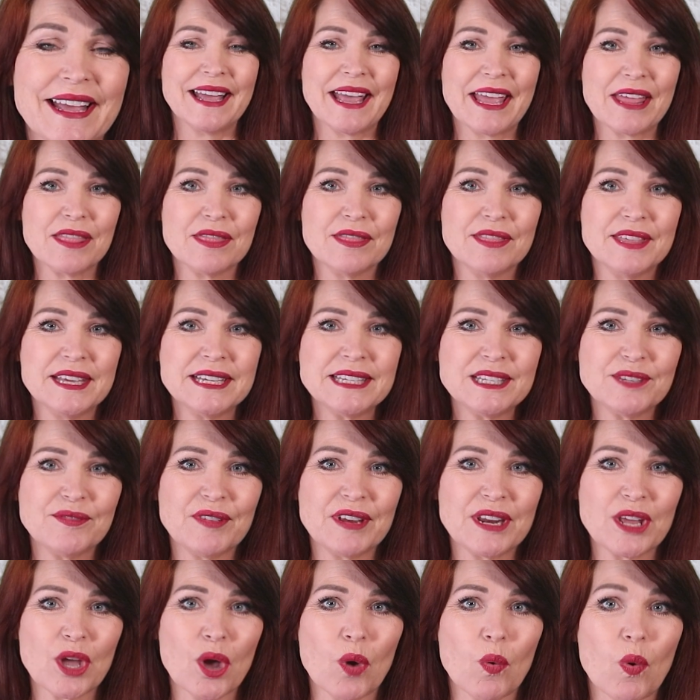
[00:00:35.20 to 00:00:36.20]
In this
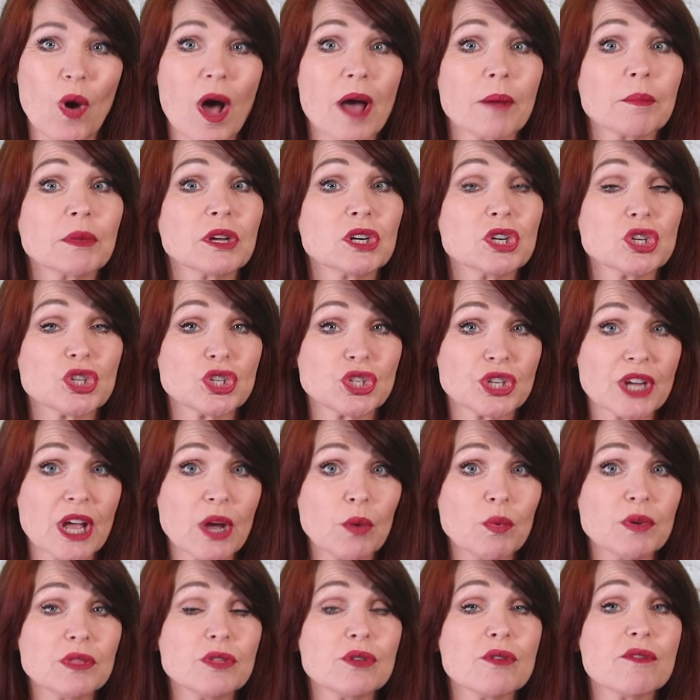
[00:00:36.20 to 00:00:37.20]
video, I'm going to
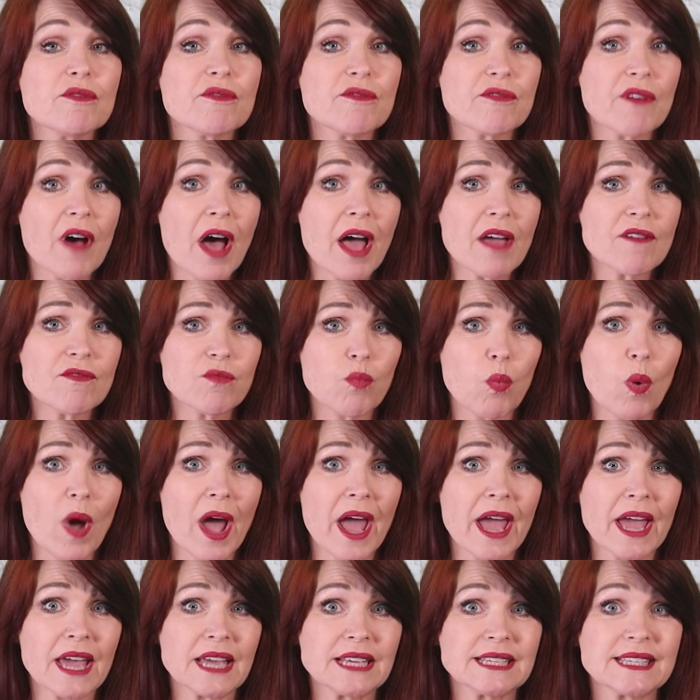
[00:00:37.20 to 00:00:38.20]
share with you 5
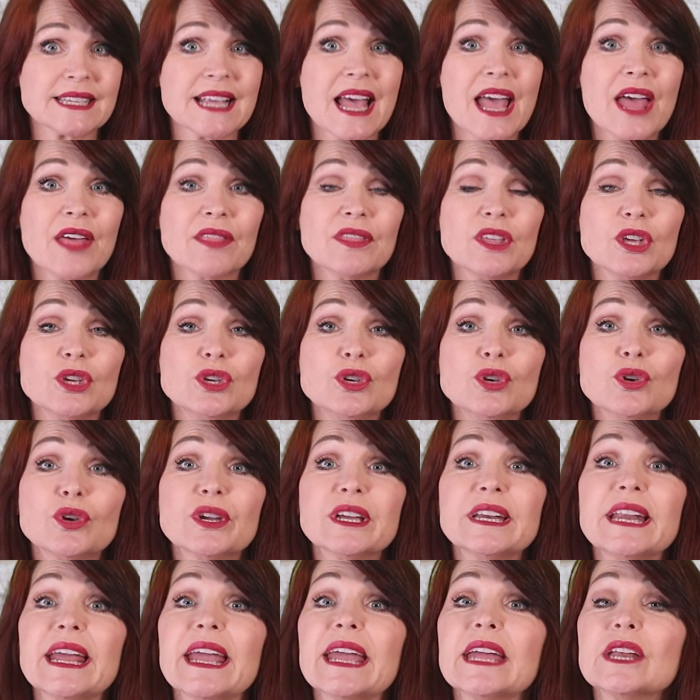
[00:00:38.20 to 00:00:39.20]
ways that you
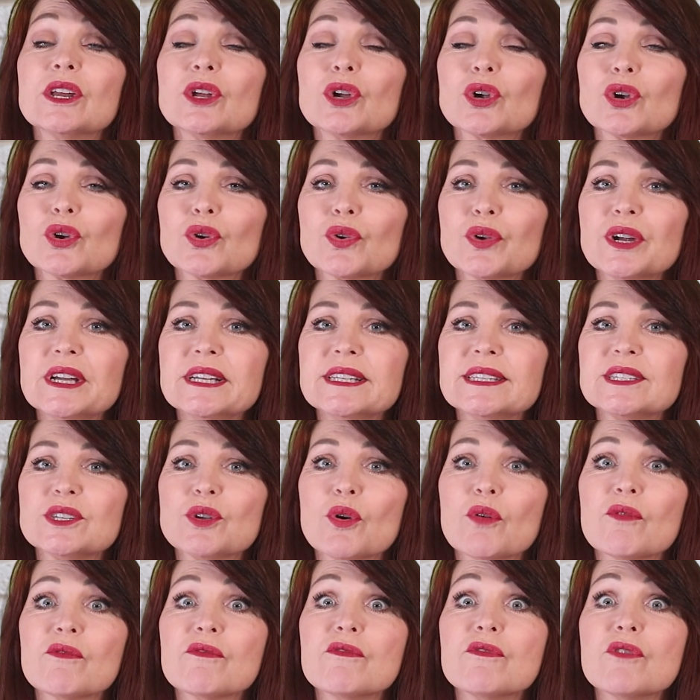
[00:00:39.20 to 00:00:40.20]
can increase
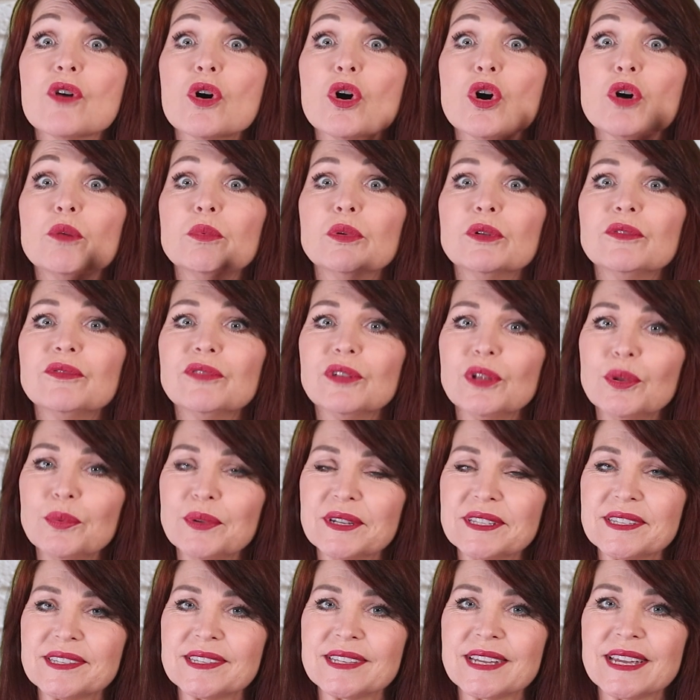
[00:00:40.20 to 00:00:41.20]
your verbal
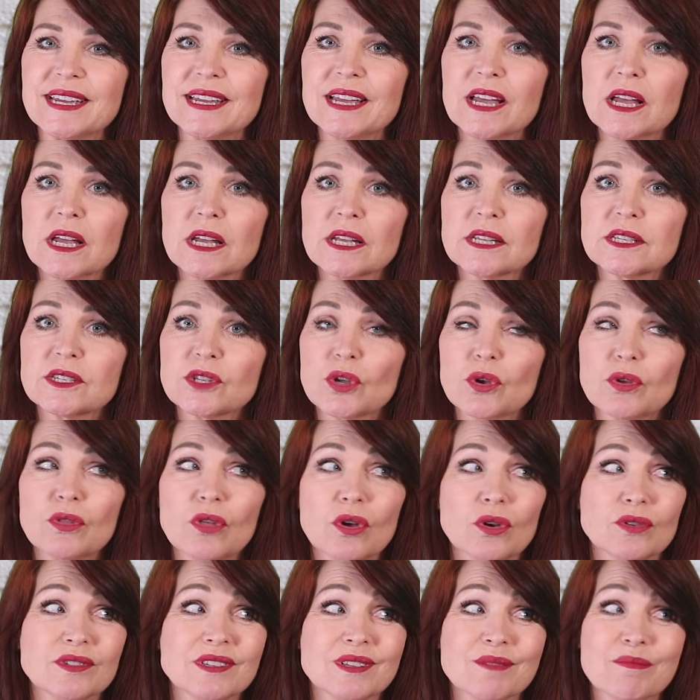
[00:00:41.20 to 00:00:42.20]
fluency so
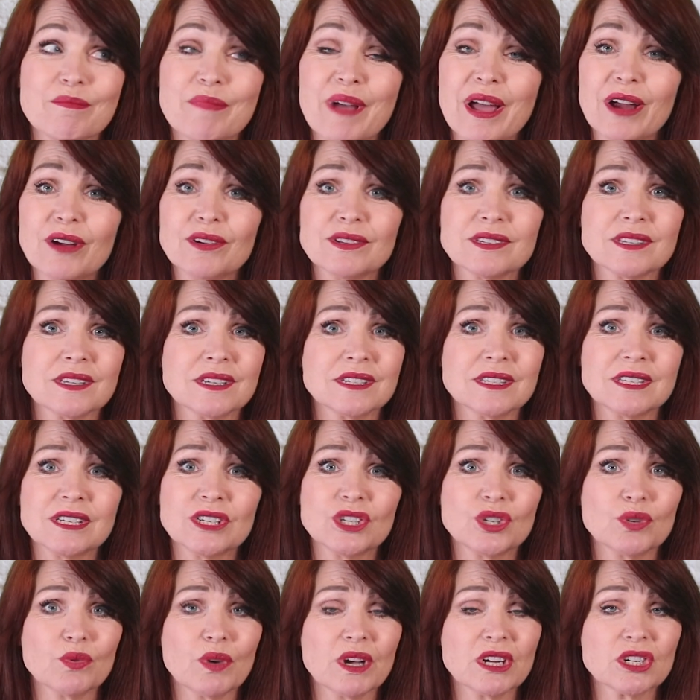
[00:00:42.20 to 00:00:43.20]
those embarrassing
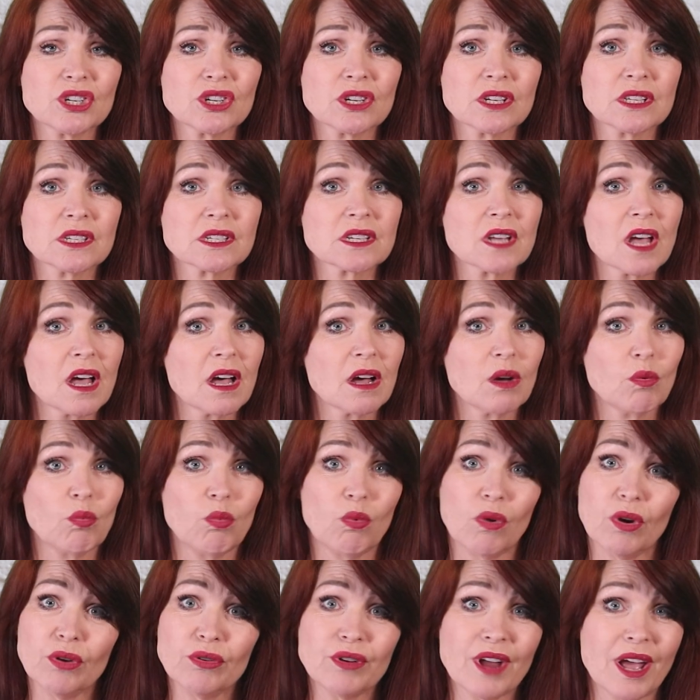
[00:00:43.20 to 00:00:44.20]
situations
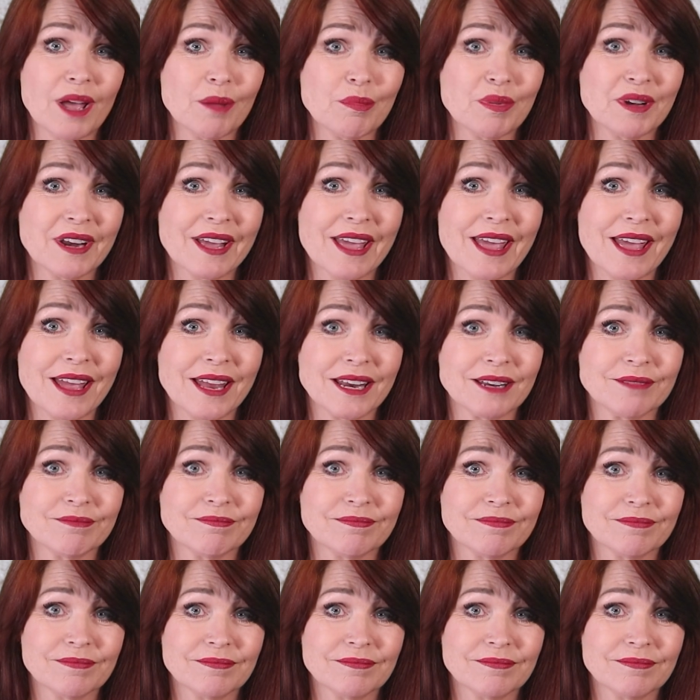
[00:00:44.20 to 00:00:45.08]
won't happen again.